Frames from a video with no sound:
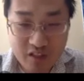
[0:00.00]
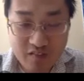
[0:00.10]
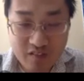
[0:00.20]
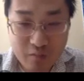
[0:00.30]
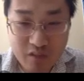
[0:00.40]

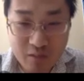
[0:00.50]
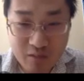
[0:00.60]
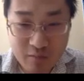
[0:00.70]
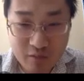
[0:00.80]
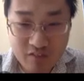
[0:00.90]
picking the
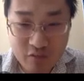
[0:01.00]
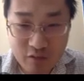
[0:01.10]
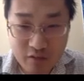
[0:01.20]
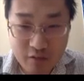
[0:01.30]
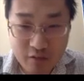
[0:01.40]
minimum of the
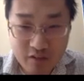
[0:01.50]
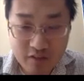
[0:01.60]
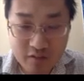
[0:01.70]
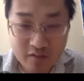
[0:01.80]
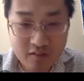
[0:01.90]

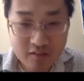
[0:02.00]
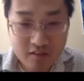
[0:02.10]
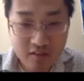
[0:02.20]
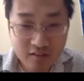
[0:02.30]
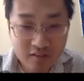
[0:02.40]
regularity. Yeah.